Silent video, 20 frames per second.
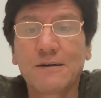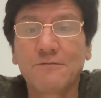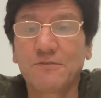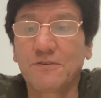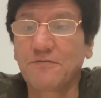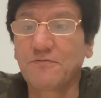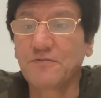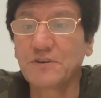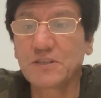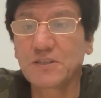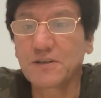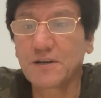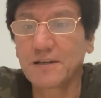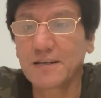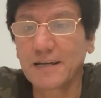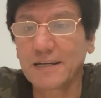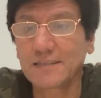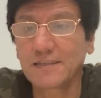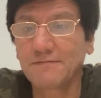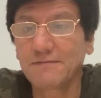physical
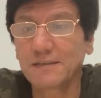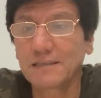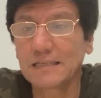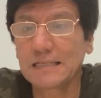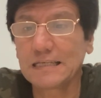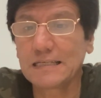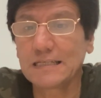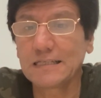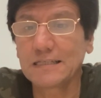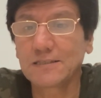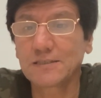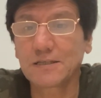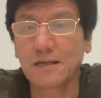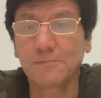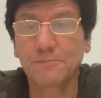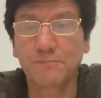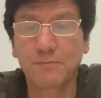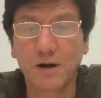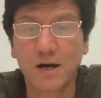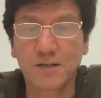activities,
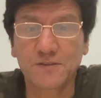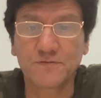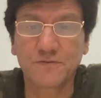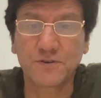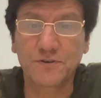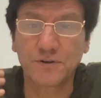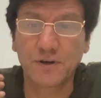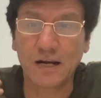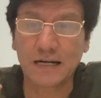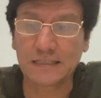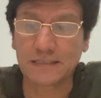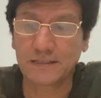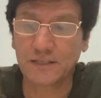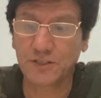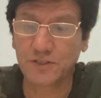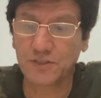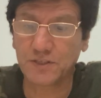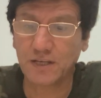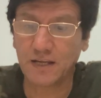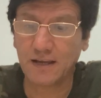some parts for
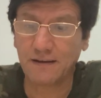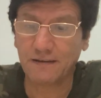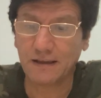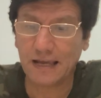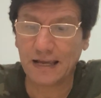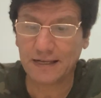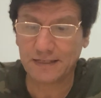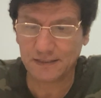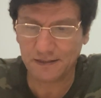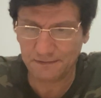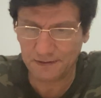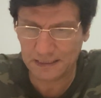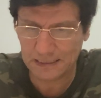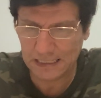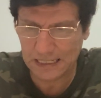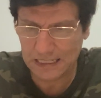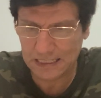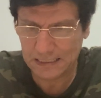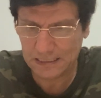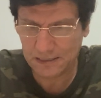artistic
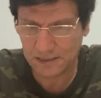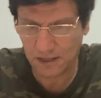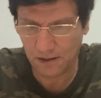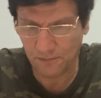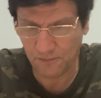activities, some